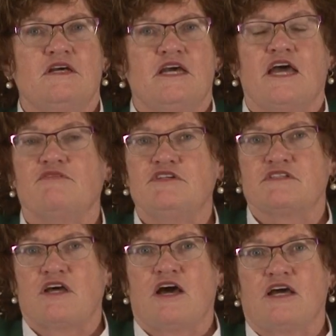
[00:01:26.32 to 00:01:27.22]
Heavy
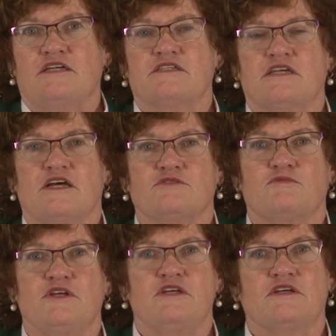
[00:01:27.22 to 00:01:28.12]
sighs as
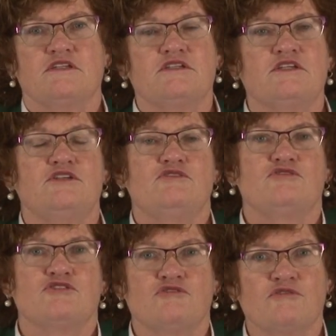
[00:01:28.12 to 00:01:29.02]
we continue
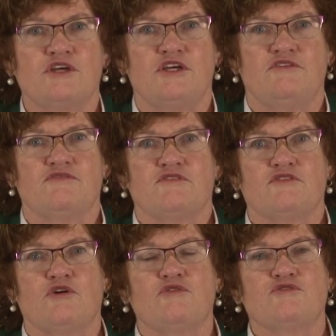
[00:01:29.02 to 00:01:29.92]
to grieve
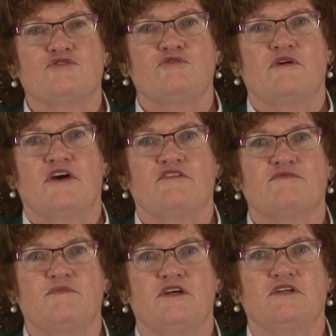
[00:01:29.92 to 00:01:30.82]
those who have
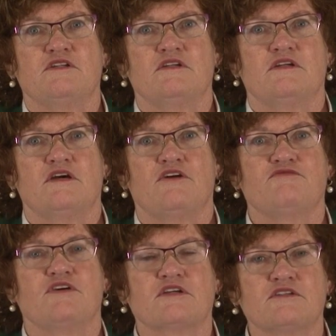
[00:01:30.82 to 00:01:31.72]
been
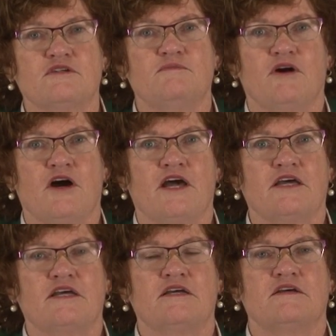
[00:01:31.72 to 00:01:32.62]
affected
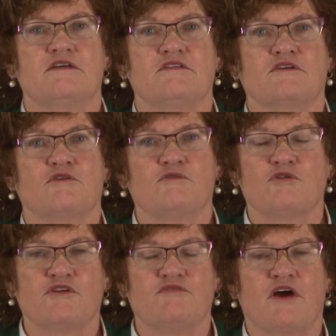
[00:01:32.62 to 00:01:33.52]
by the
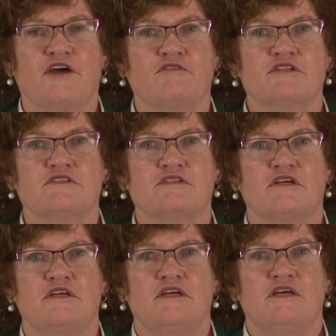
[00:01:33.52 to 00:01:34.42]
coronavirus,
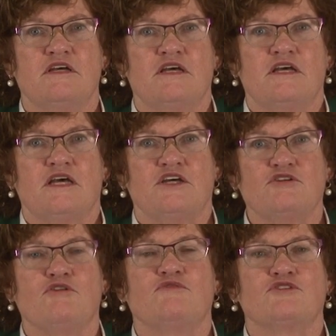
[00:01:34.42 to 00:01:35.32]
and
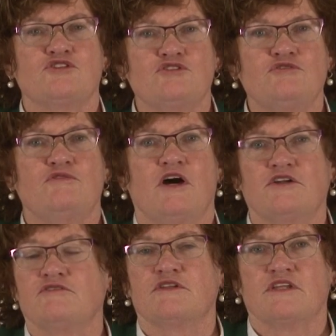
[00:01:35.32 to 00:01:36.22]
over
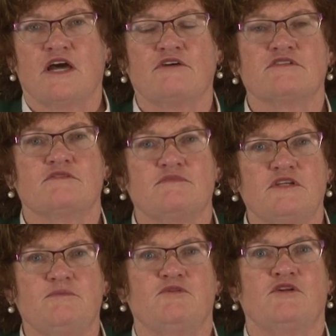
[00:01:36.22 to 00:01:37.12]
200,000
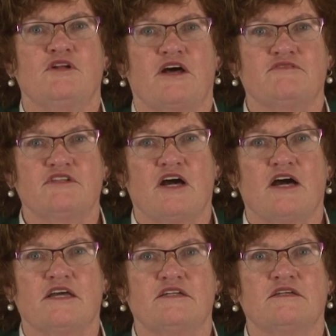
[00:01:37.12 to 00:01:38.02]
people have
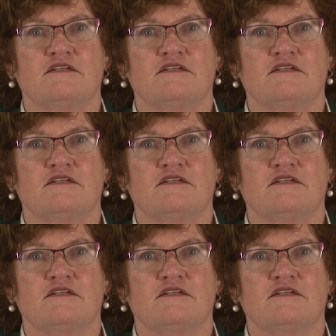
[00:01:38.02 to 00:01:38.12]
died.